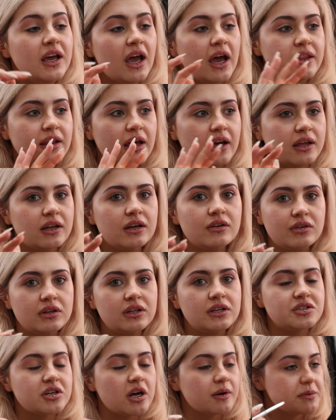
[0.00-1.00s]
and that kind of
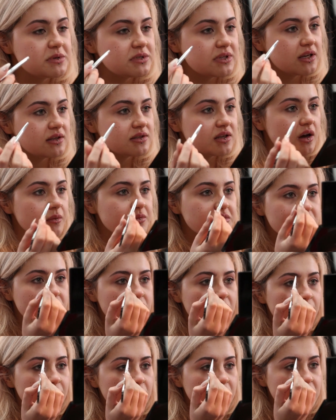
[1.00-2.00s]
really sharpens things up.
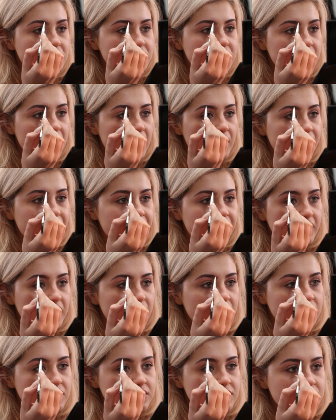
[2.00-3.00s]
So I'm going to do that
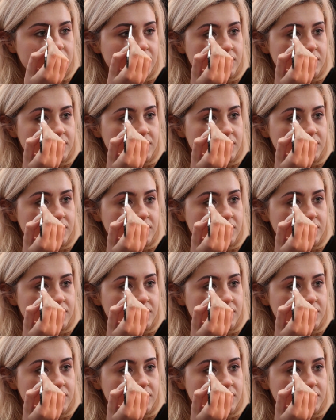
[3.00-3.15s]
first.